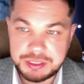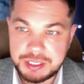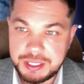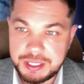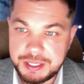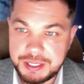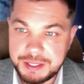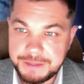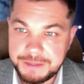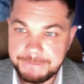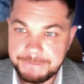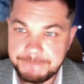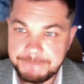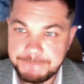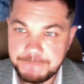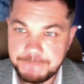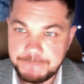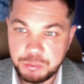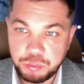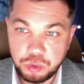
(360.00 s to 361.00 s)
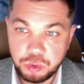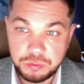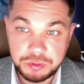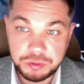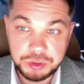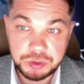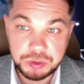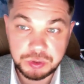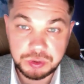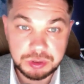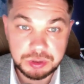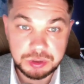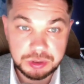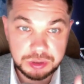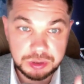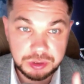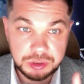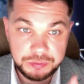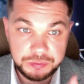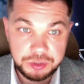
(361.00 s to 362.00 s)
your other comments
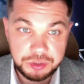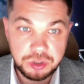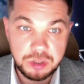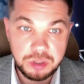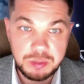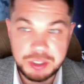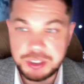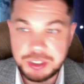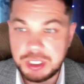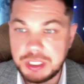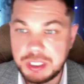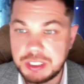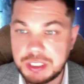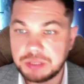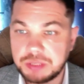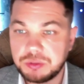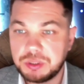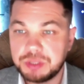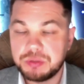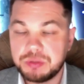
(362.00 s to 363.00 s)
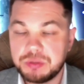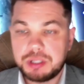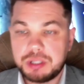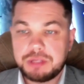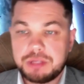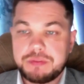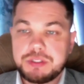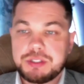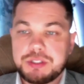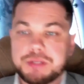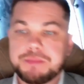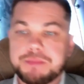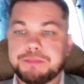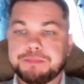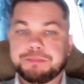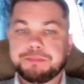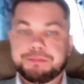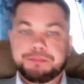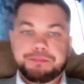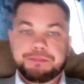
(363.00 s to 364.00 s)
regarding the video address by
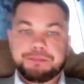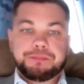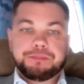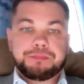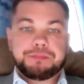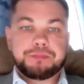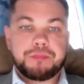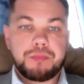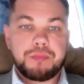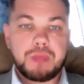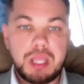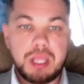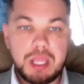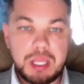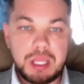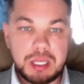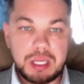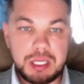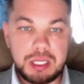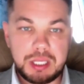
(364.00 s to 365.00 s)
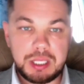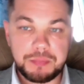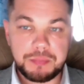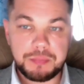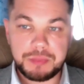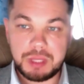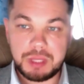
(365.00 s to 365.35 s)
Dr. Unitsky. Dear colleagues,